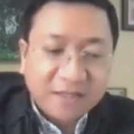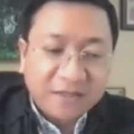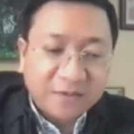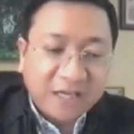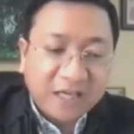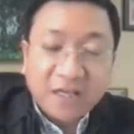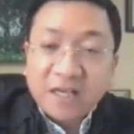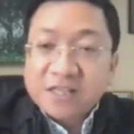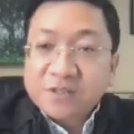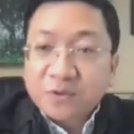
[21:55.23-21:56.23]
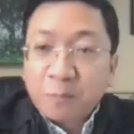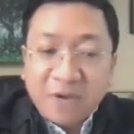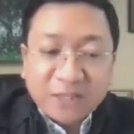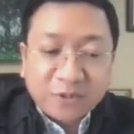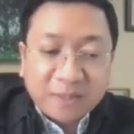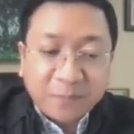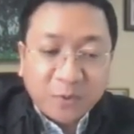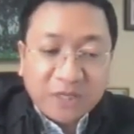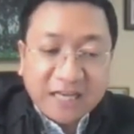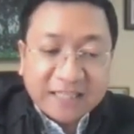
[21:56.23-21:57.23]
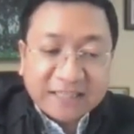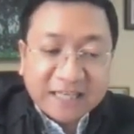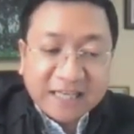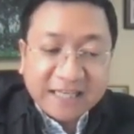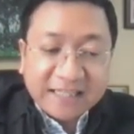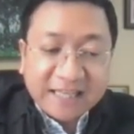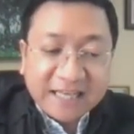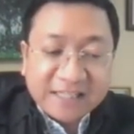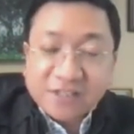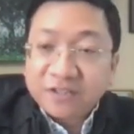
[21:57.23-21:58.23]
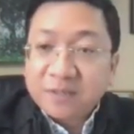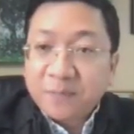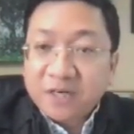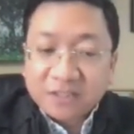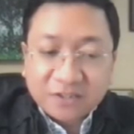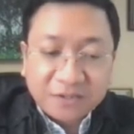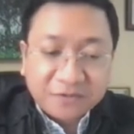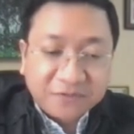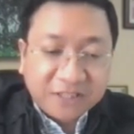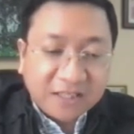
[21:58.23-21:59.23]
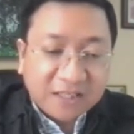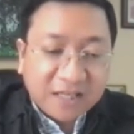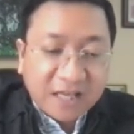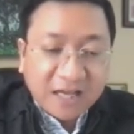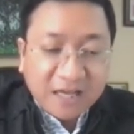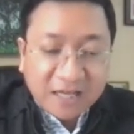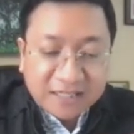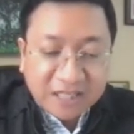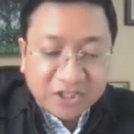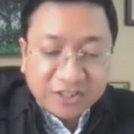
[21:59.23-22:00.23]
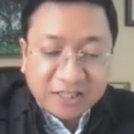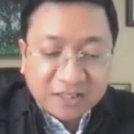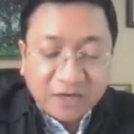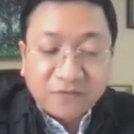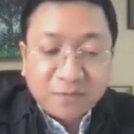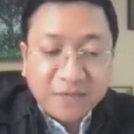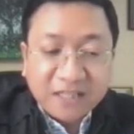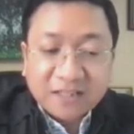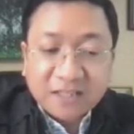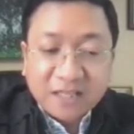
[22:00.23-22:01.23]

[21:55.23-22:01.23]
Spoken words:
Okay? So, kumpleto na po lahat ng guidelines on the part of the national government.